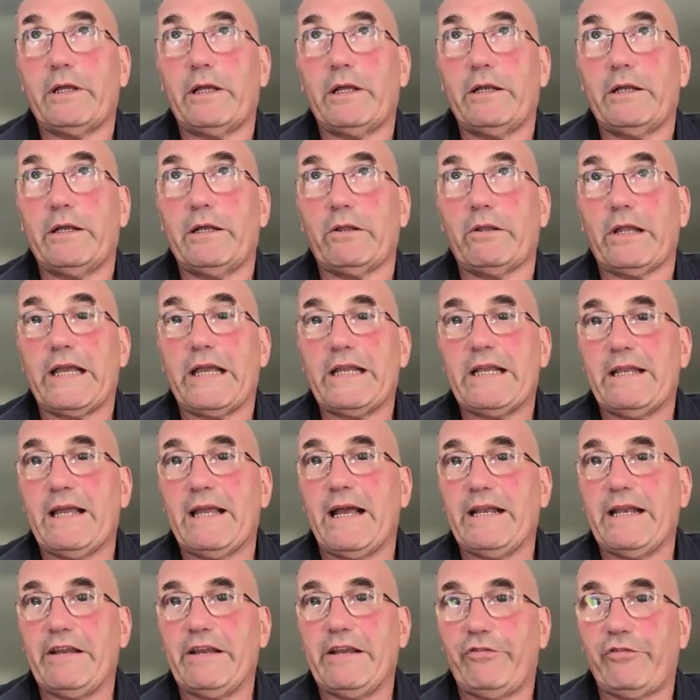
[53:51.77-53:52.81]
in late
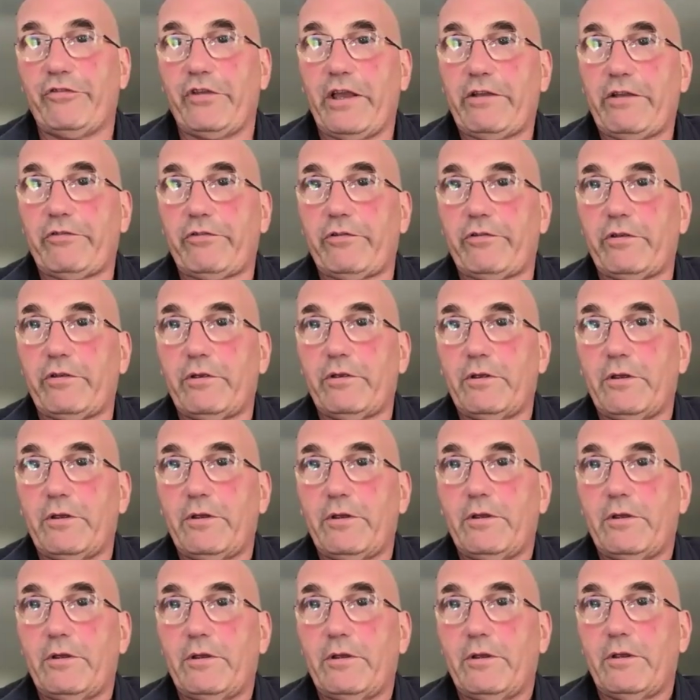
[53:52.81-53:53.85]
'96,
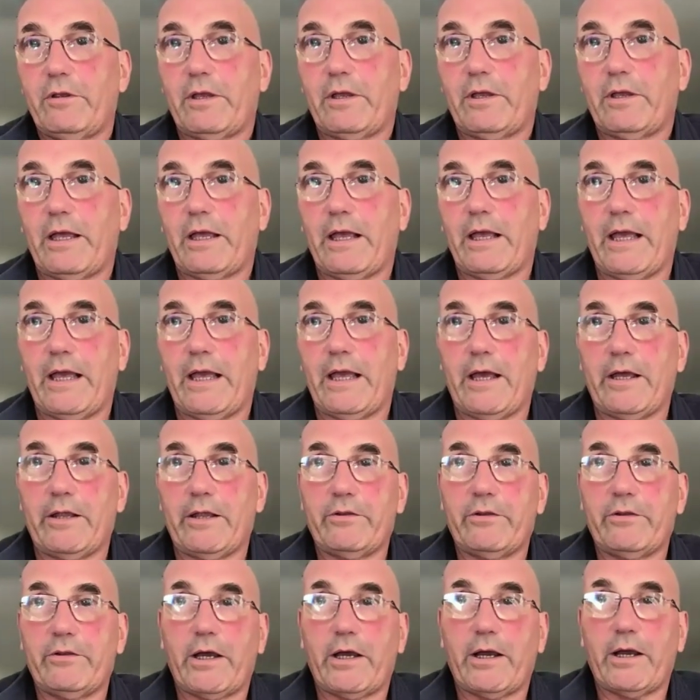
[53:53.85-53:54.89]

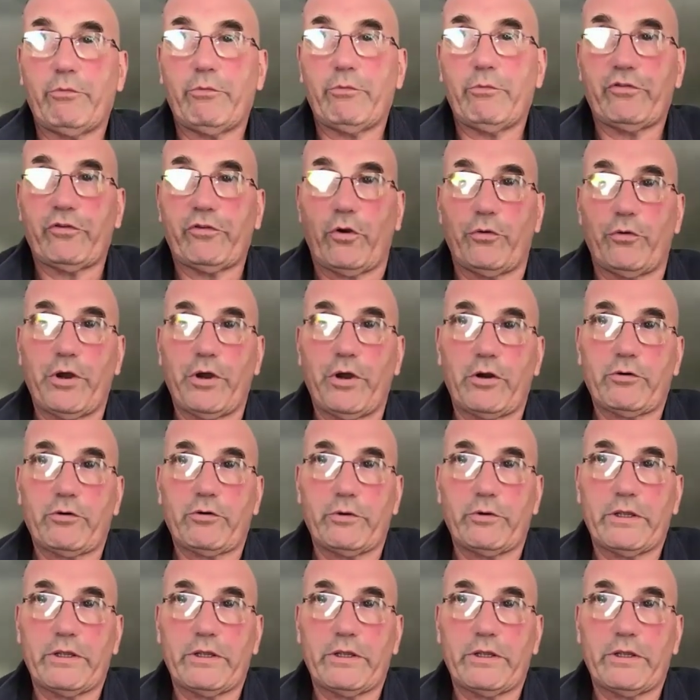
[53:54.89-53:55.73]
and I sold out